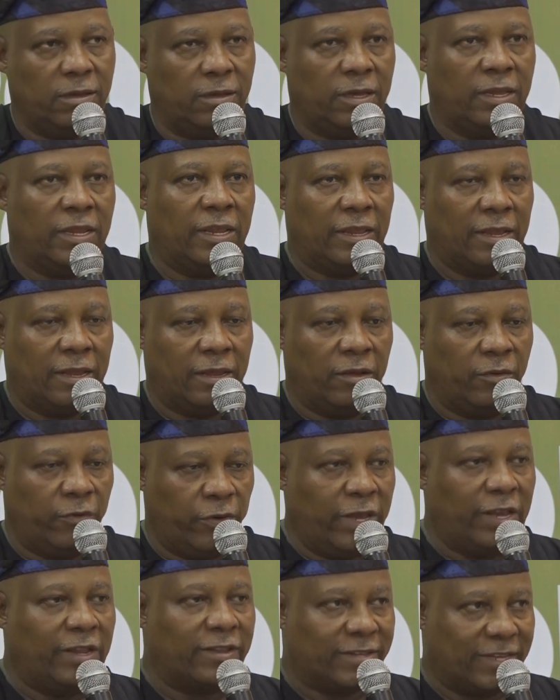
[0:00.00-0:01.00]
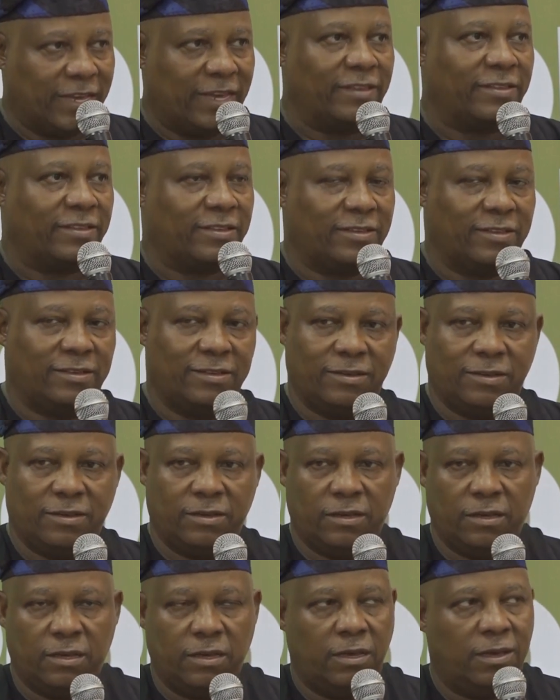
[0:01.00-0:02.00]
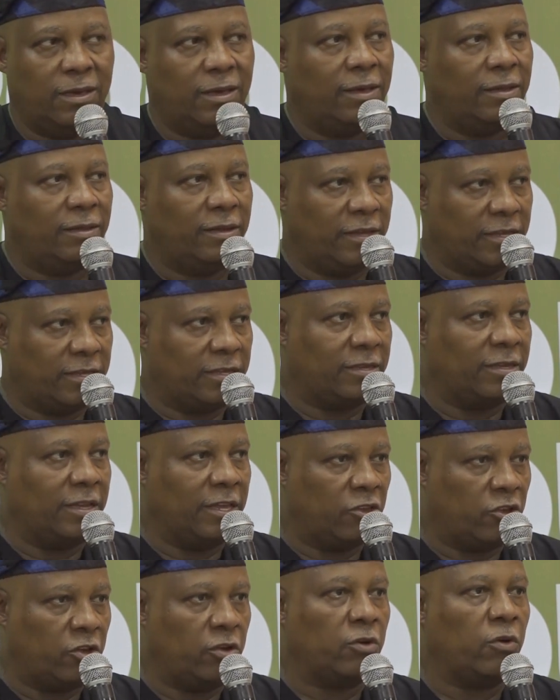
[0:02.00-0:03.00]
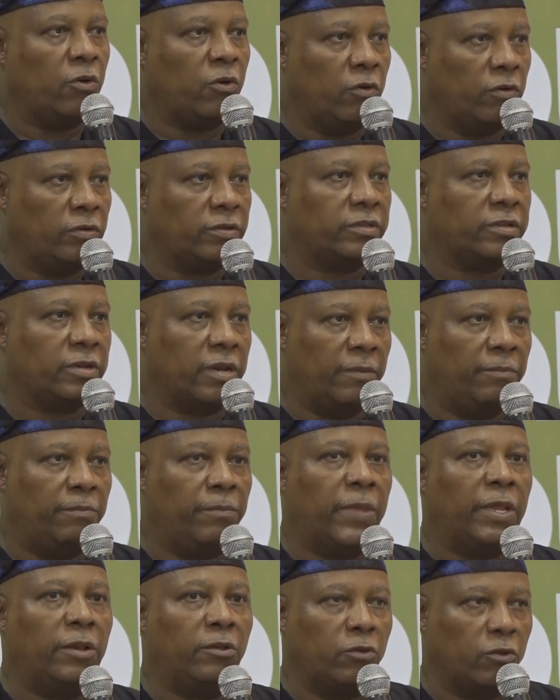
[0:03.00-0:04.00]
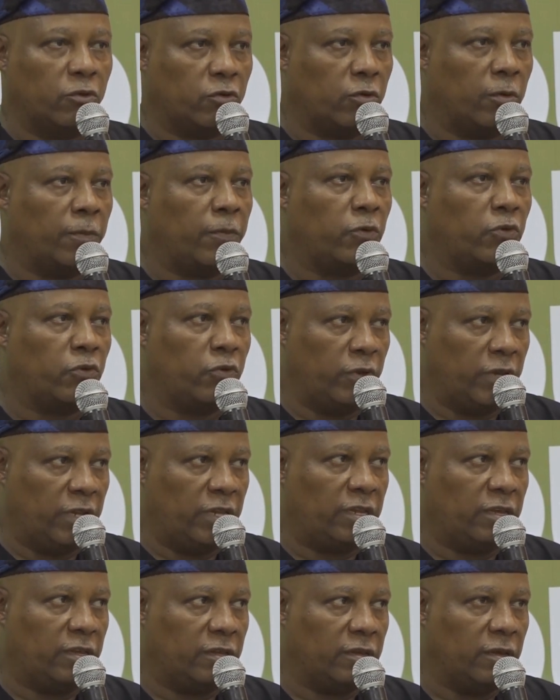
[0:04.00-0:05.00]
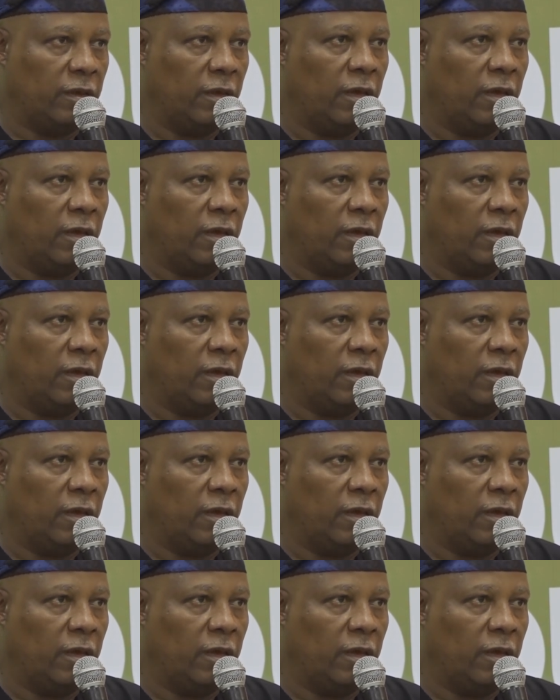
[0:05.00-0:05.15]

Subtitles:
In real sense, this nation holds tremendous opportunities